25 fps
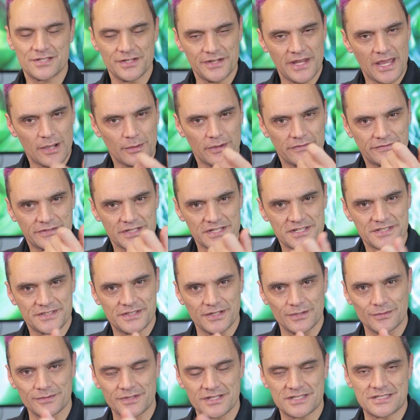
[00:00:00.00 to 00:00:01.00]
so now we've
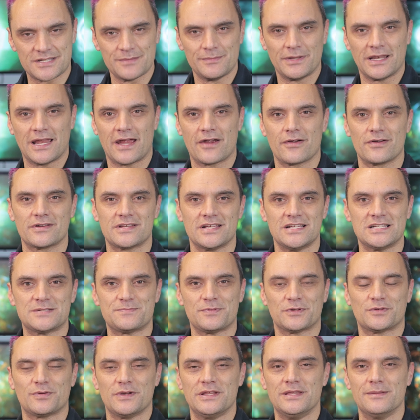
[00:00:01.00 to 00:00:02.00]
distilled the similarities
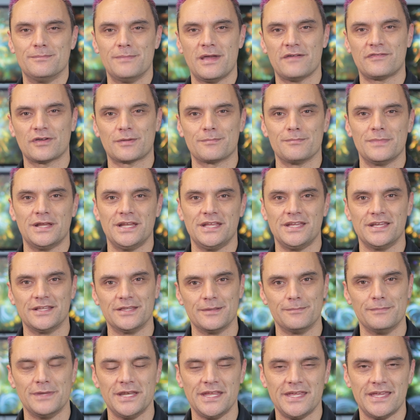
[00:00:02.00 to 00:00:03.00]
between the Mavic Mini
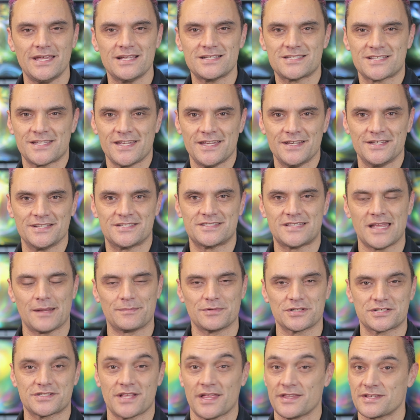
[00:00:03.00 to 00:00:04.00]
and the Mini SE and
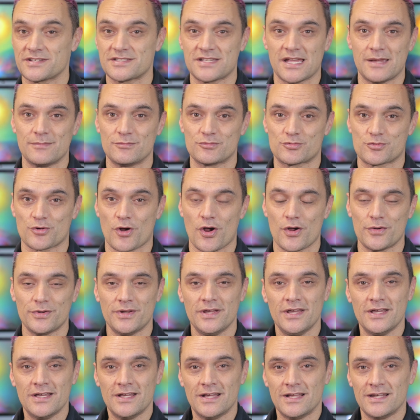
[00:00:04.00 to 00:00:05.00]
established they're the same
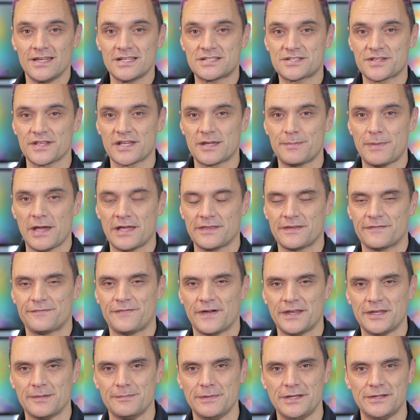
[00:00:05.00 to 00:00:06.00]
drone. Let's think about the
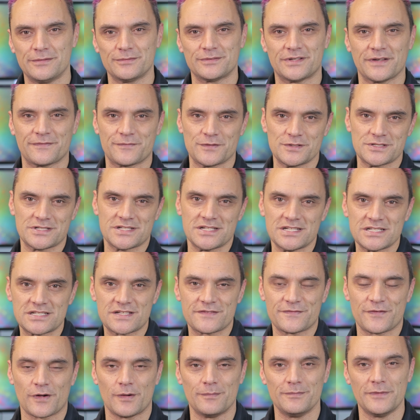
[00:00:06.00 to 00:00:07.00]
fundamental
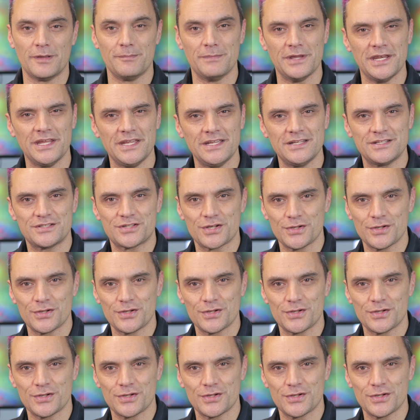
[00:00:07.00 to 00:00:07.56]
differences from the Mini